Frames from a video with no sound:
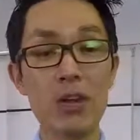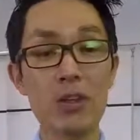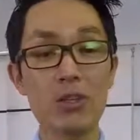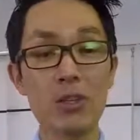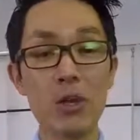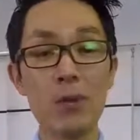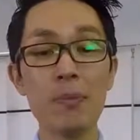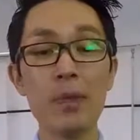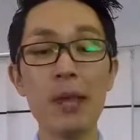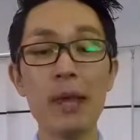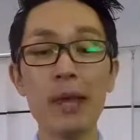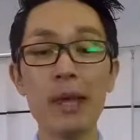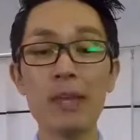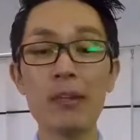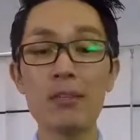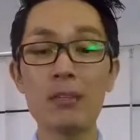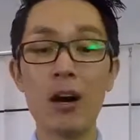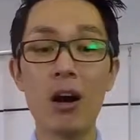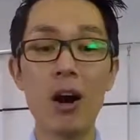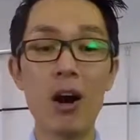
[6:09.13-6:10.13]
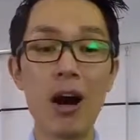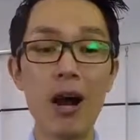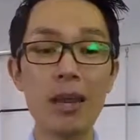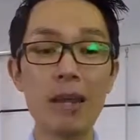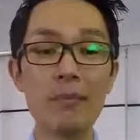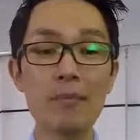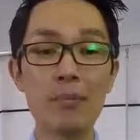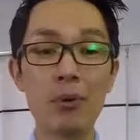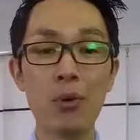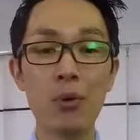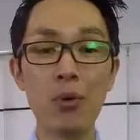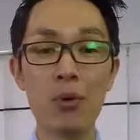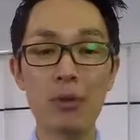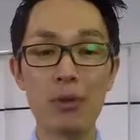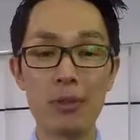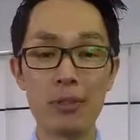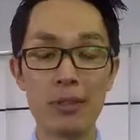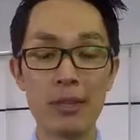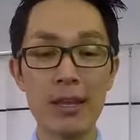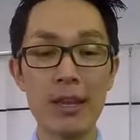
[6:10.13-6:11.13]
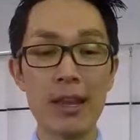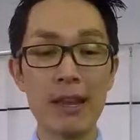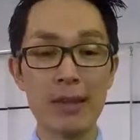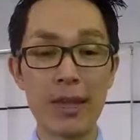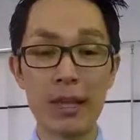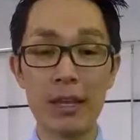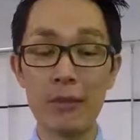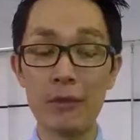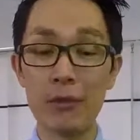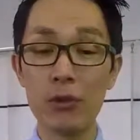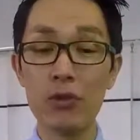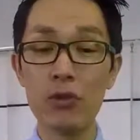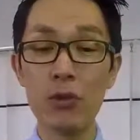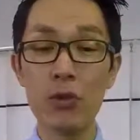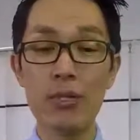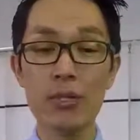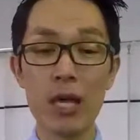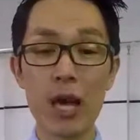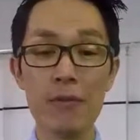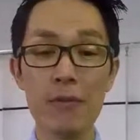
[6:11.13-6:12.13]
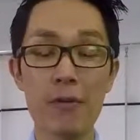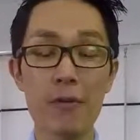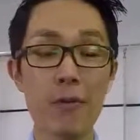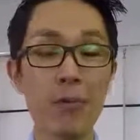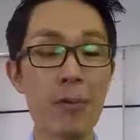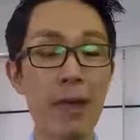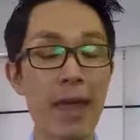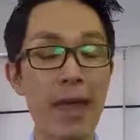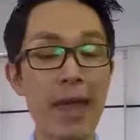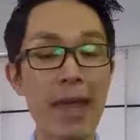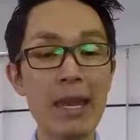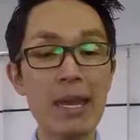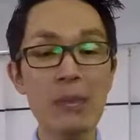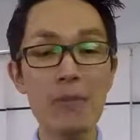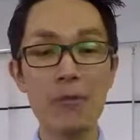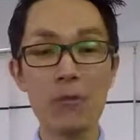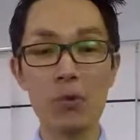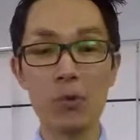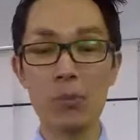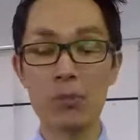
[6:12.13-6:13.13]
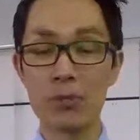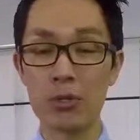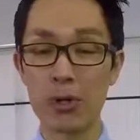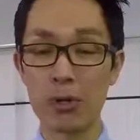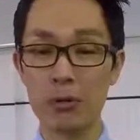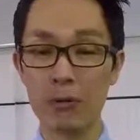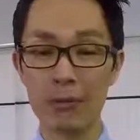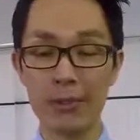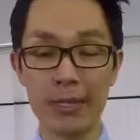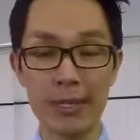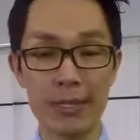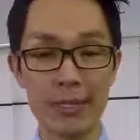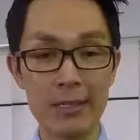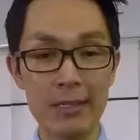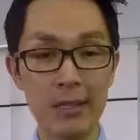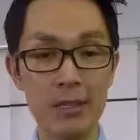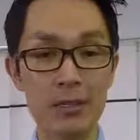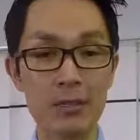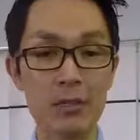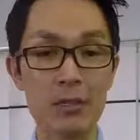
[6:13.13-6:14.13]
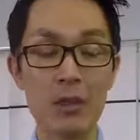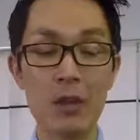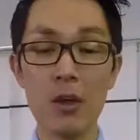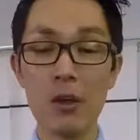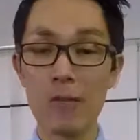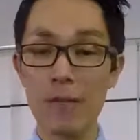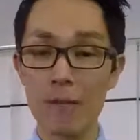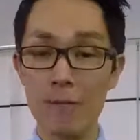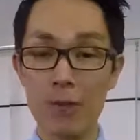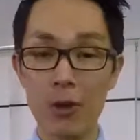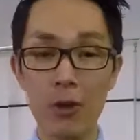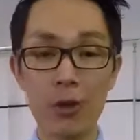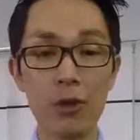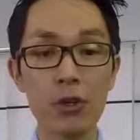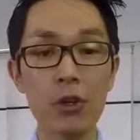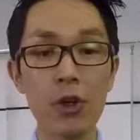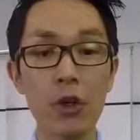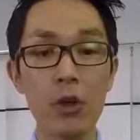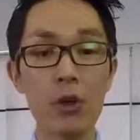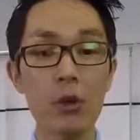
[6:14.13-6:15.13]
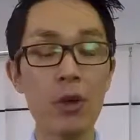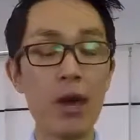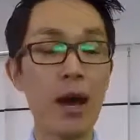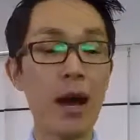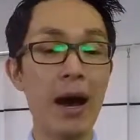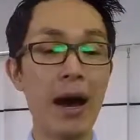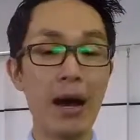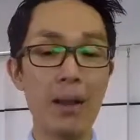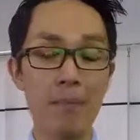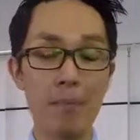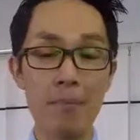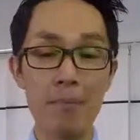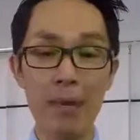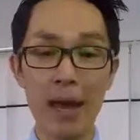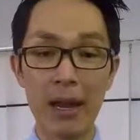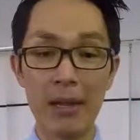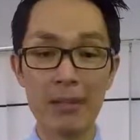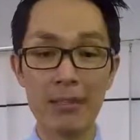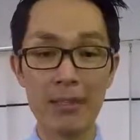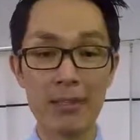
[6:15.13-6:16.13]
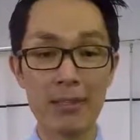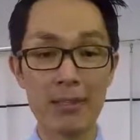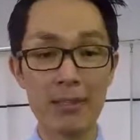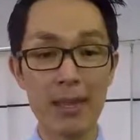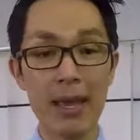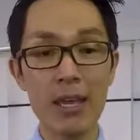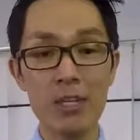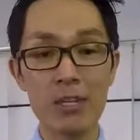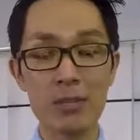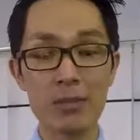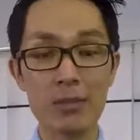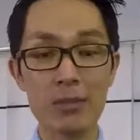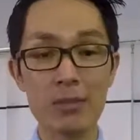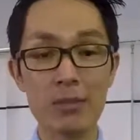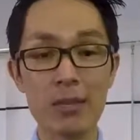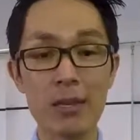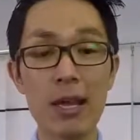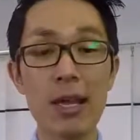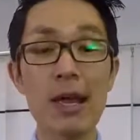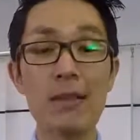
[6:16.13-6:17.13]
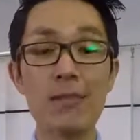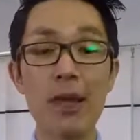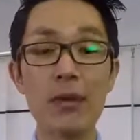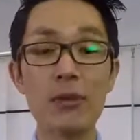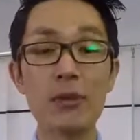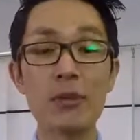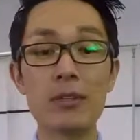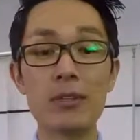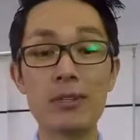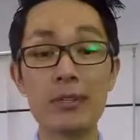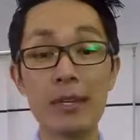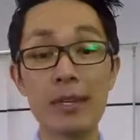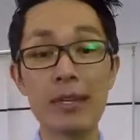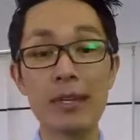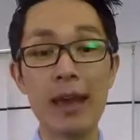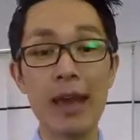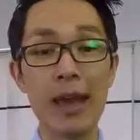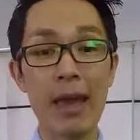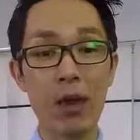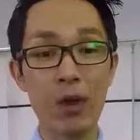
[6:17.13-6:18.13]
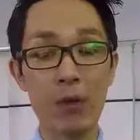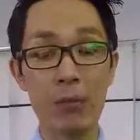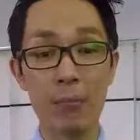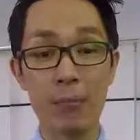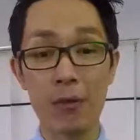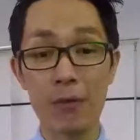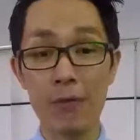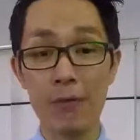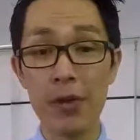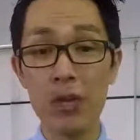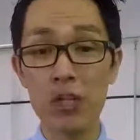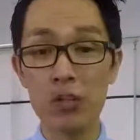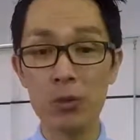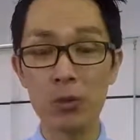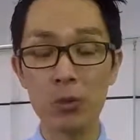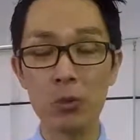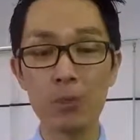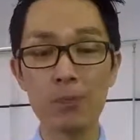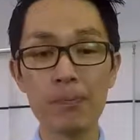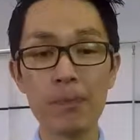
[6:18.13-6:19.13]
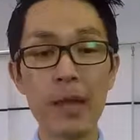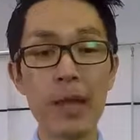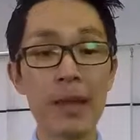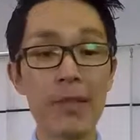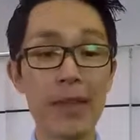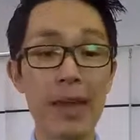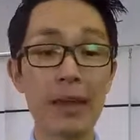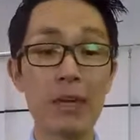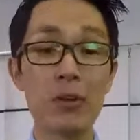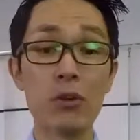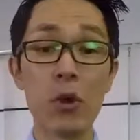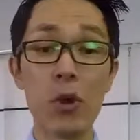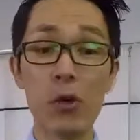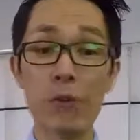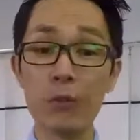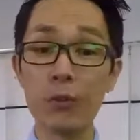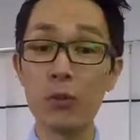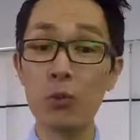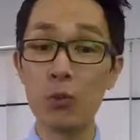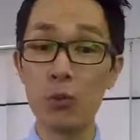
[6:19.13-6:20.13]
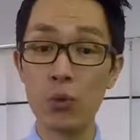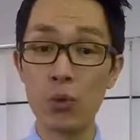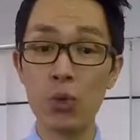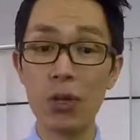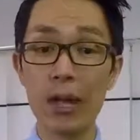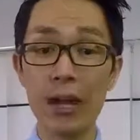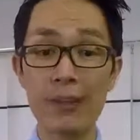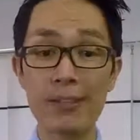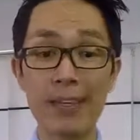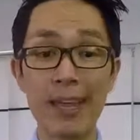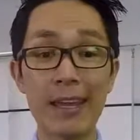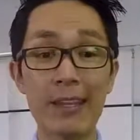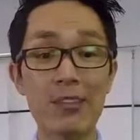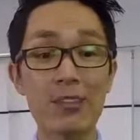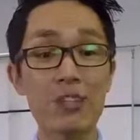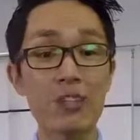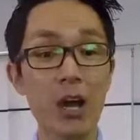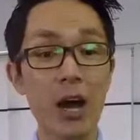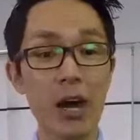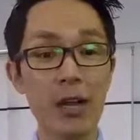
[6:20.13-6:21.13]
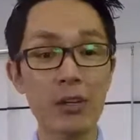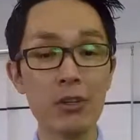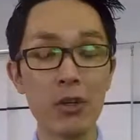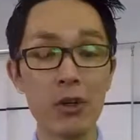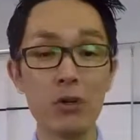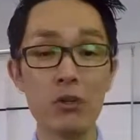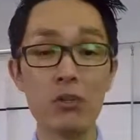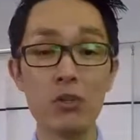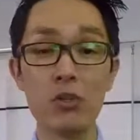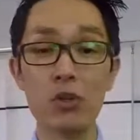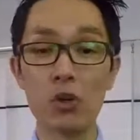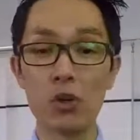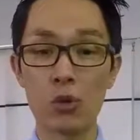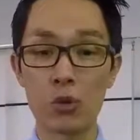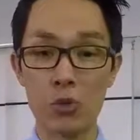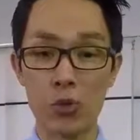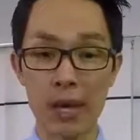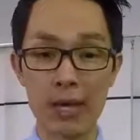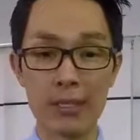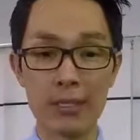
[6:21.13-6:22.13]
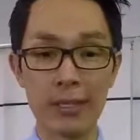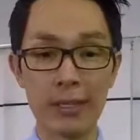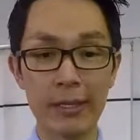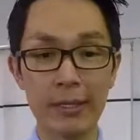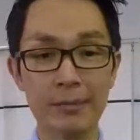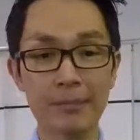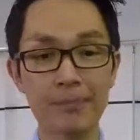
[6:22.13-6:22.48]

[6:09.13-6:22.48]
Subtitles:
So it is highly important that if you do suffer from any forms of dizziness, vertigo, unbalanced sensations, that you seek a health professional that can hopefully rule out and diagnose you correctly.